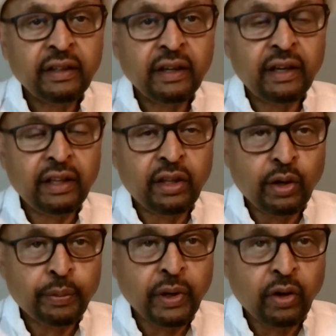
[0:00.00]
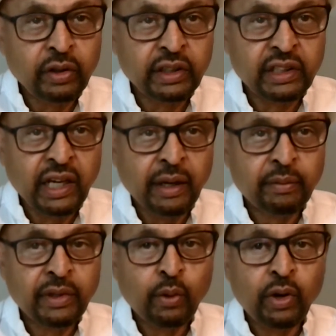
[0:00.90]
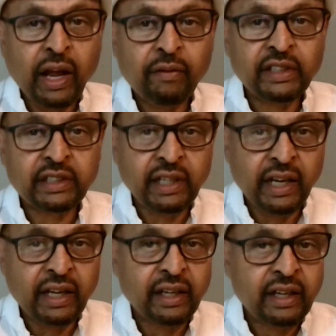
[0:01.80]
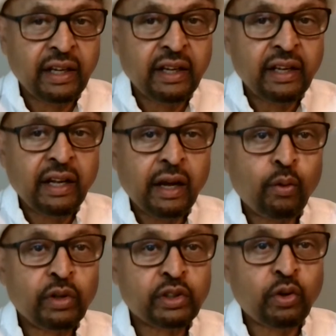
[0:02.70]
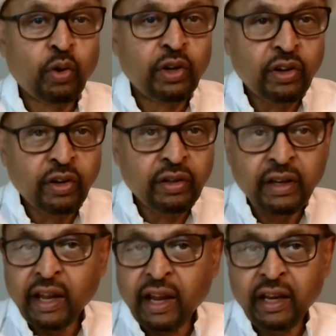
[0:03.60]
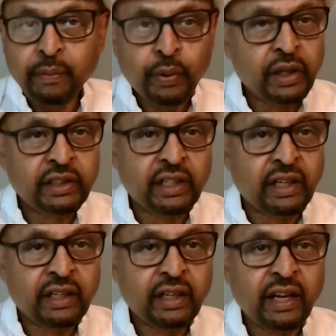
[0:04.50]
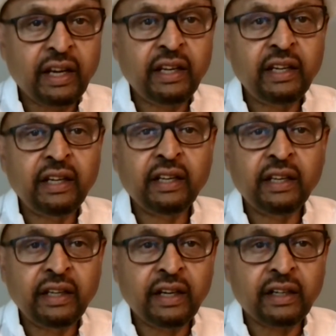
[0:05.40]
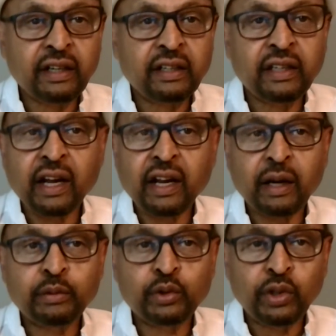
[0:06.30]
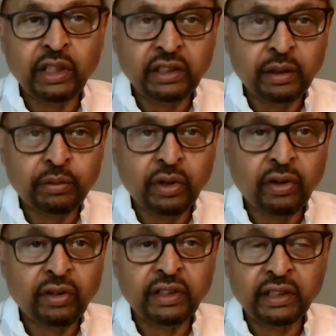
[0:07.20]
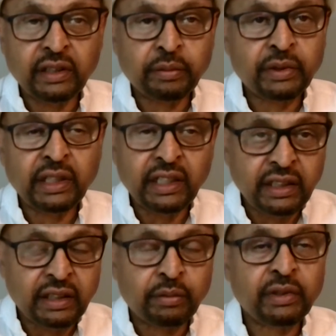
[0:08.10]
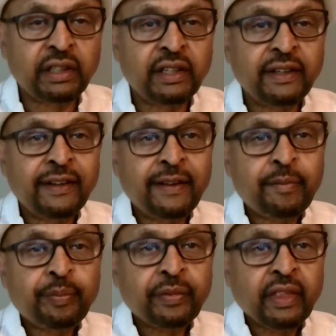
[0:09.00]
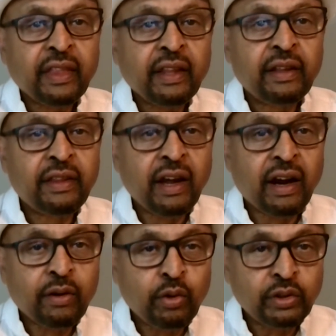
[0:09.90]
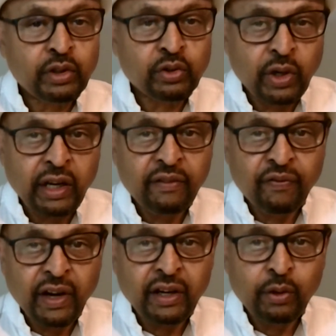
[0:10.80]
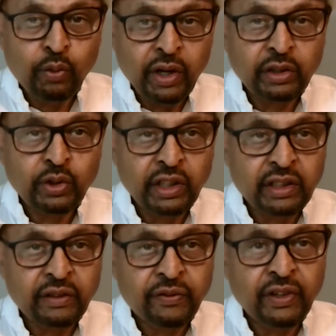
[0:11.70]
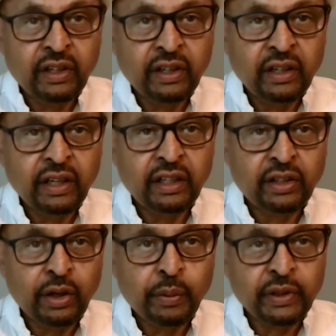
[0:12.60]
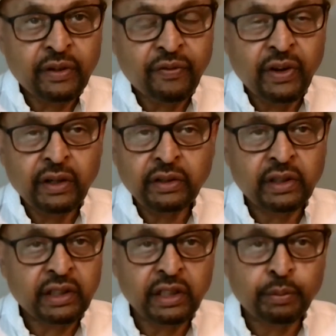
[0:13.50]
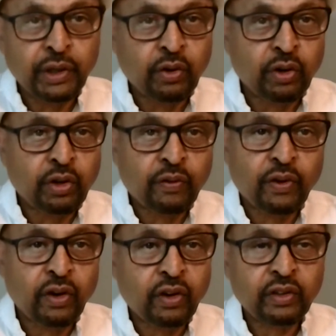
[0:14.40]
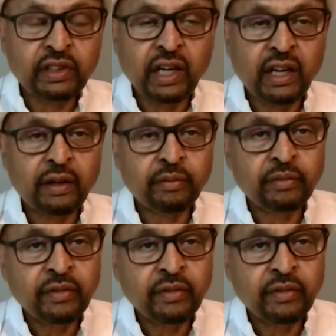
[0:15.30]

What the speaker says: in Ethiopia all the time. They want to have a say of what's going on. Any president, any leader that comes to Egypt, in Egypt, they are going to try to find a way to interfere in Ethiopia's affairs. This has been going on for a long time,